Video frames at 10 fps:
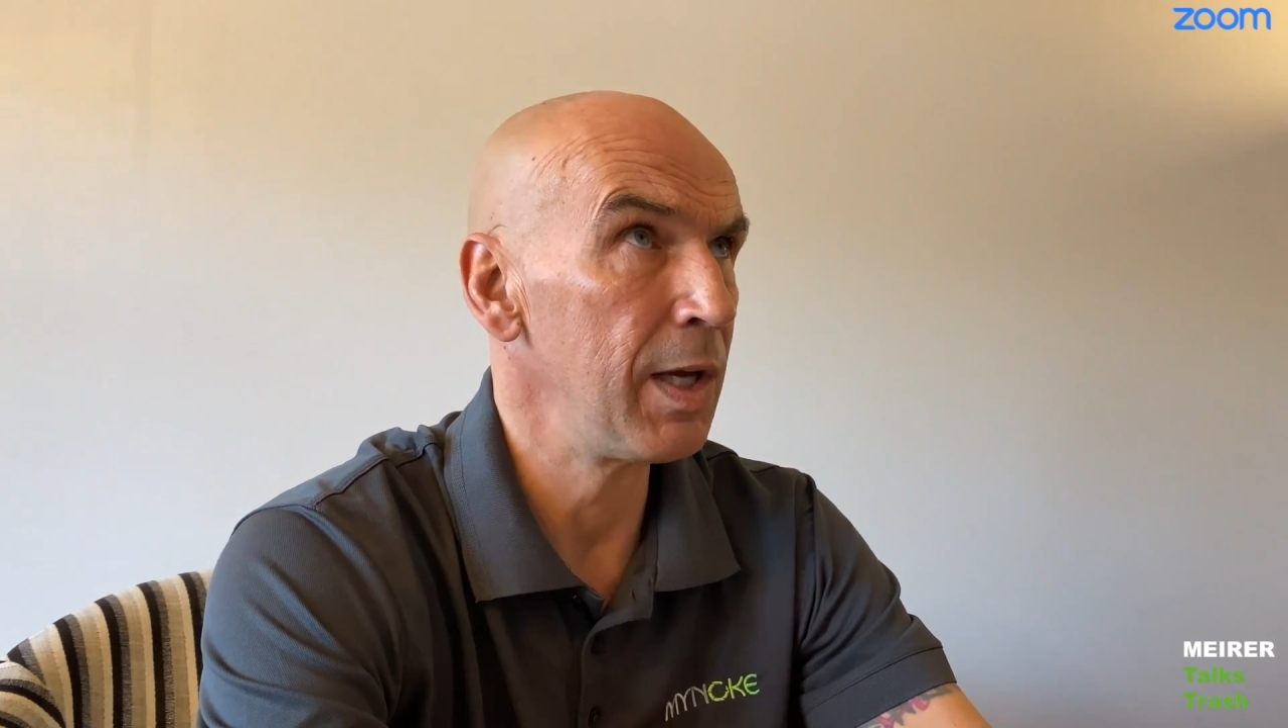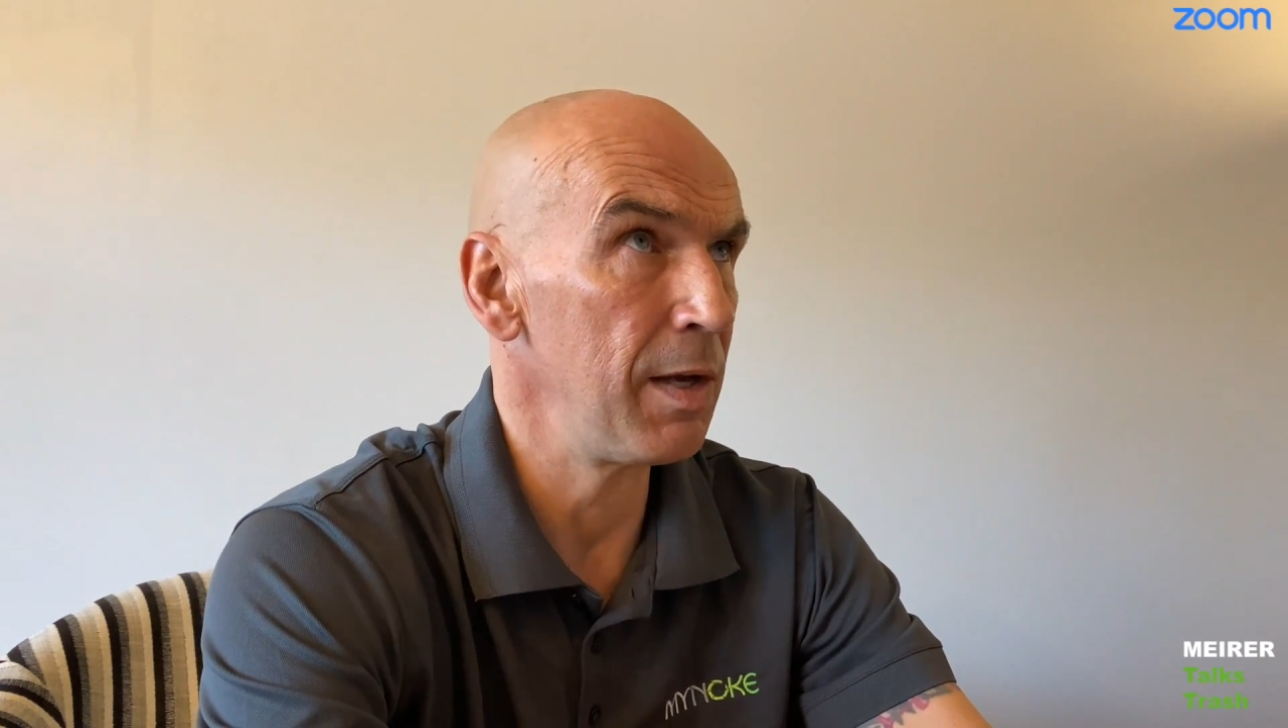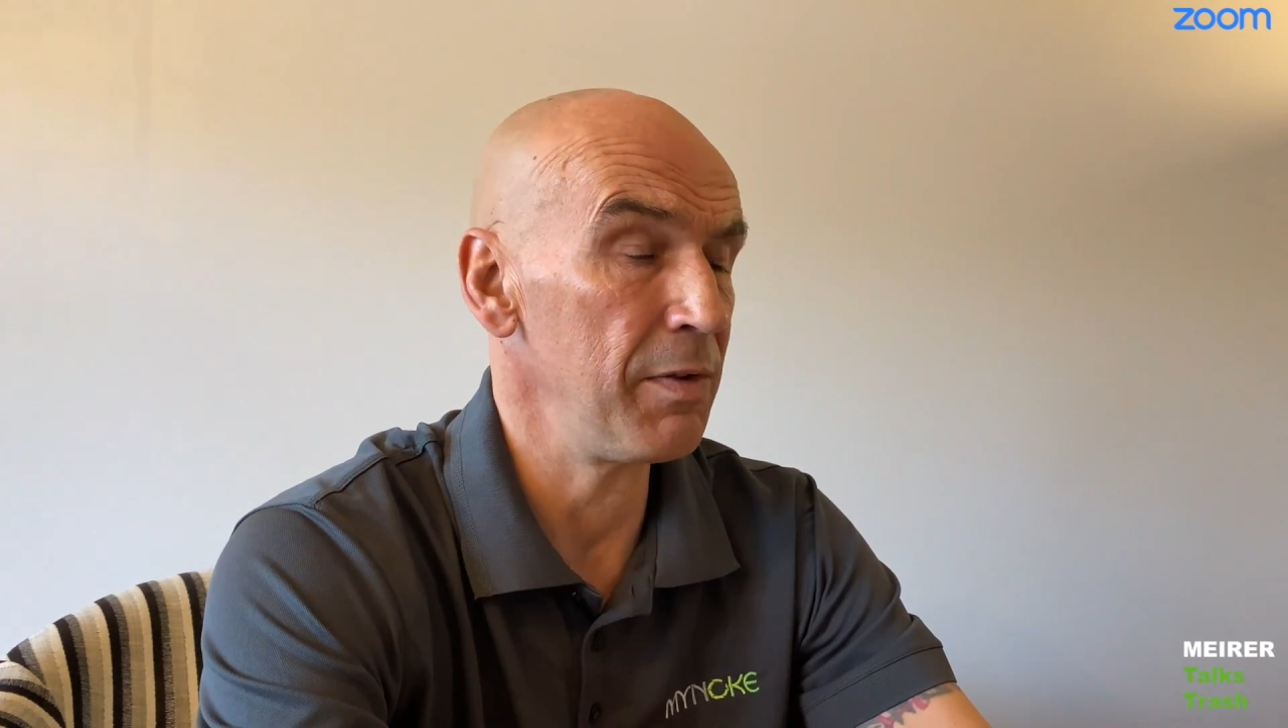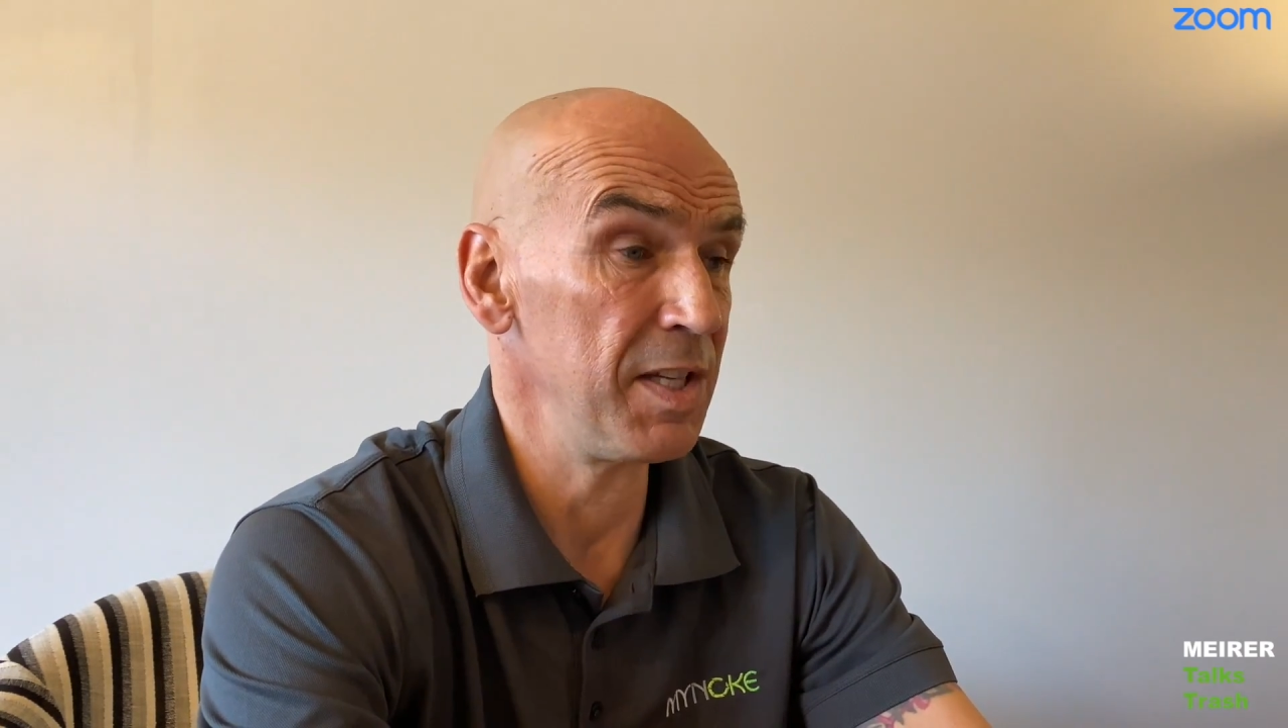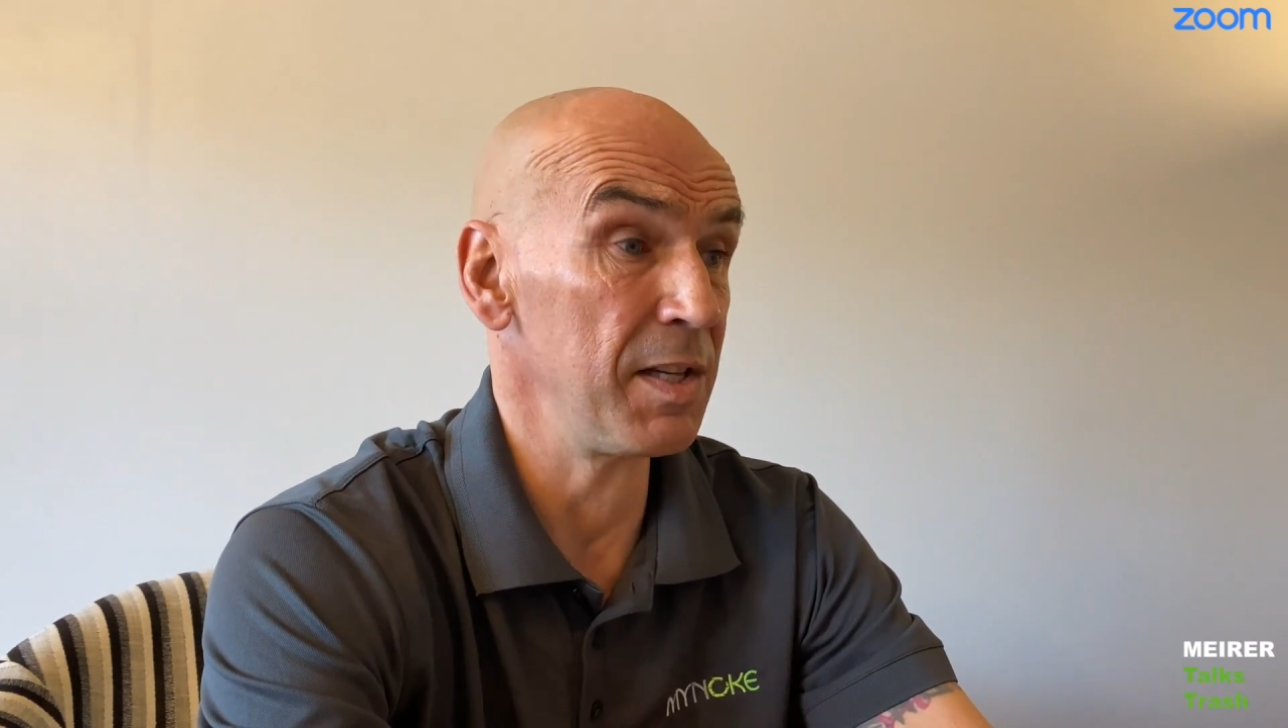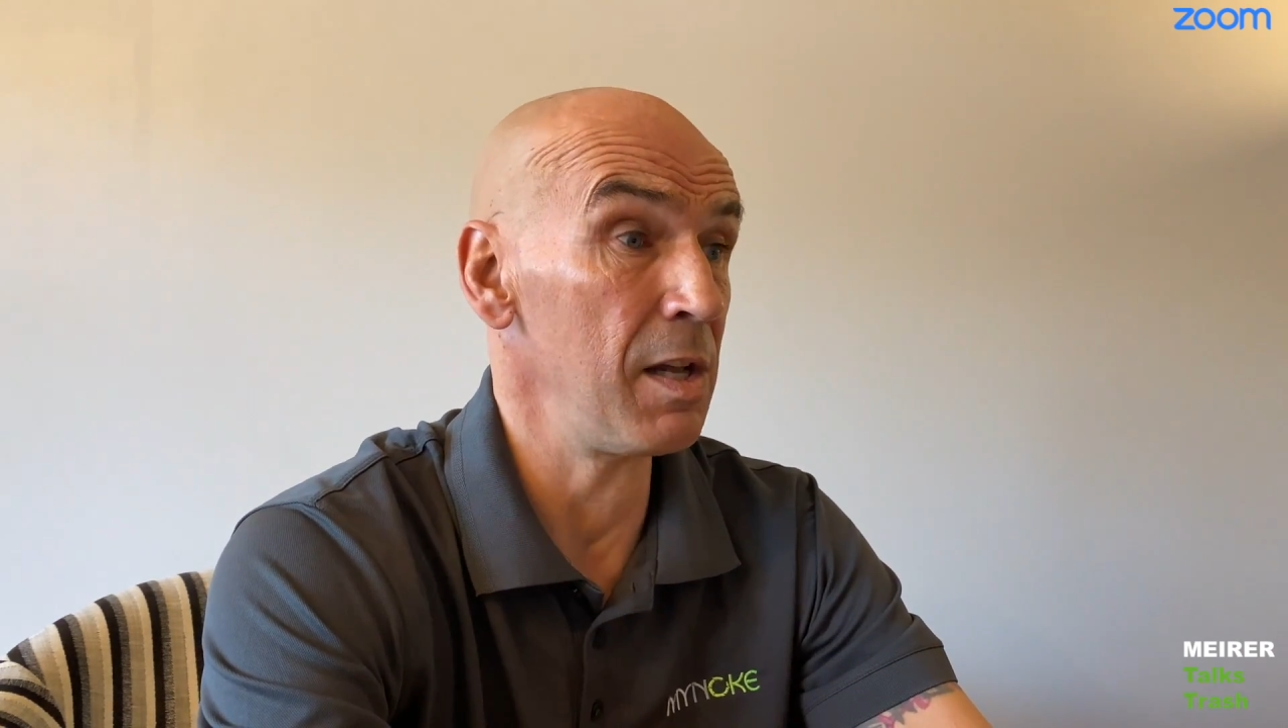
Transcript: these are